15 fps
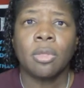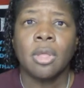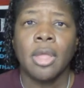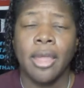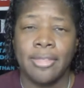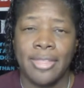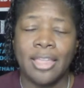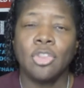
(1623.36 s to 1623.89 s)

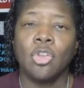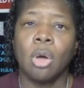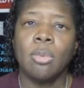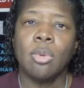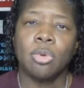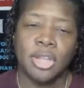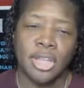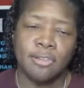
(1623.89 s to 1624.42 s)
and that
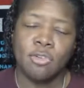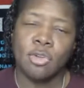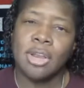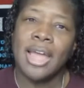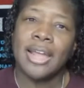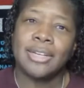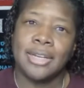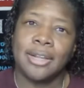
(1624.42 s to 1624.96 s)
normally will give you an
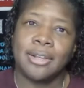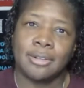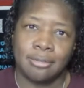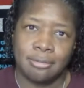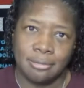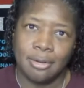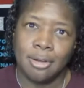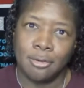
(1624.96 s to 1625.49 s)
idea
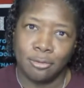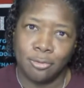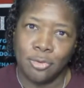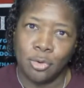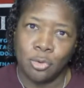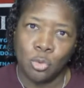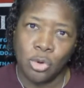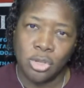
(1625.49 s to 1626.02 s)
of
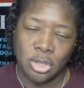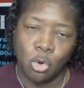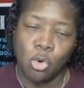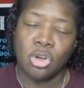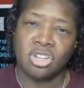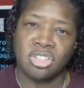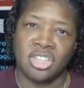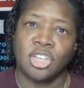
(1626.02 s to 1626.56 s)
what
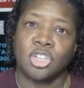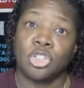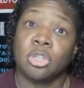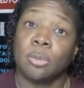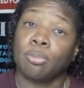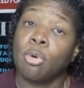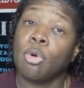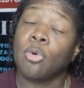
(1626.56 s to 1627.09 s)
organizations
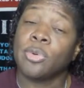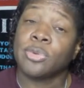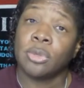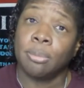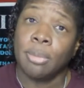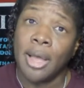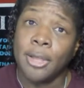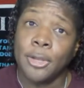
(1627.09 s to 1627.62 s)
or programs are
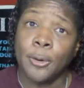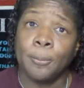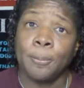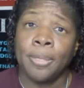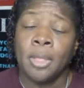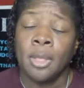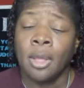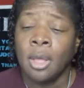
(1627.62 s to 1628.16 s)
by you.
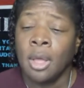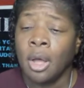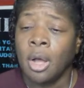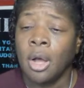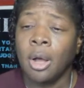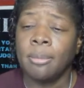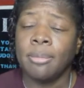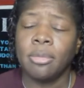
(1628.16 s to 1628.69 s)

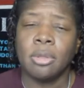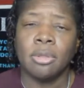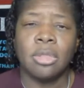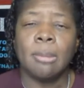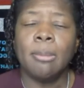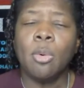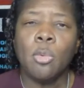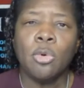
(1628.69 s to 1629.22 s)
The
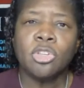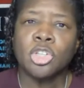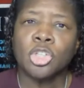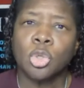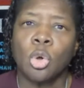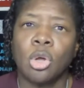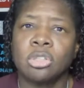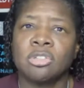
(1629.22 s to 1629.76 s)
number one
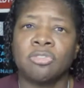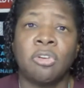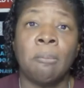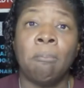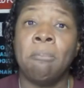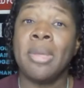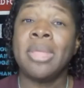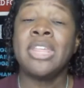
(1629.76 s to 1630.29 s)
source for
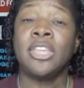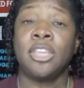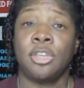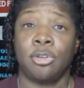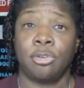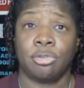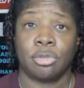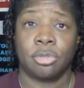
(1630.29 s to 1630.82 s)
many
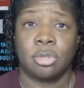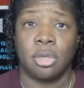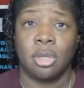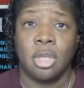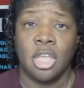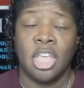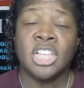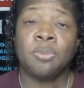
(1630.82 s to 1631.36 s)
years
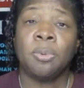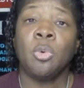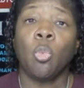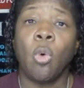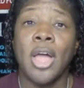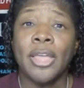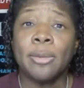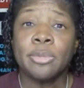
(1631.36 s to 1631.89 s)
has been
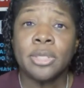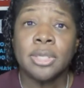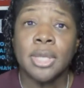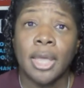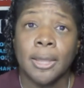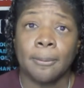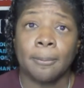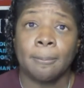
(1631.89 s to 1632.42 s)
YMCA,